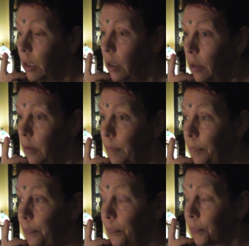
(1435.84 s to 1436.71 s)

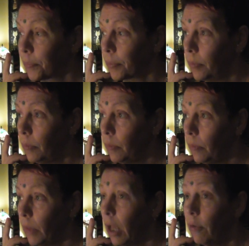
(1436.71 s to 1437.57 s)
Um,
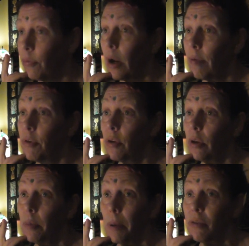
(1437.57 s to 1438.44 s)
and for having
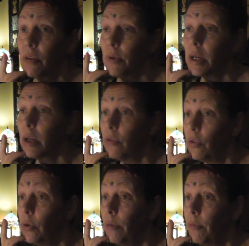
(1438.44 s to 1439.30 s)
done the best that we can
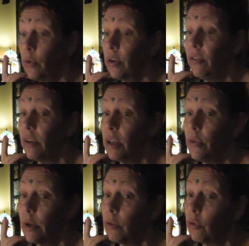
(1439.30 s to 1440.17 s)
do and for
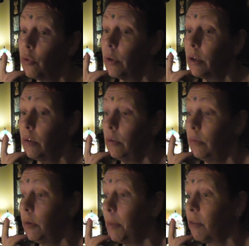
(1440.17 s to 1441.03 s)
continuing to do
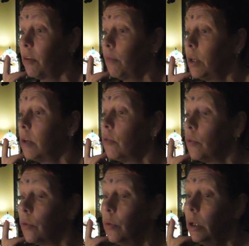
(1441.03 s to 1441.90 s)
the best that we can
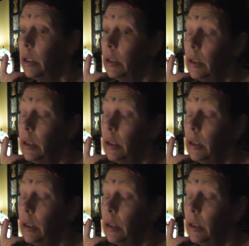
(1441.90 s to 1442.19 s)
do.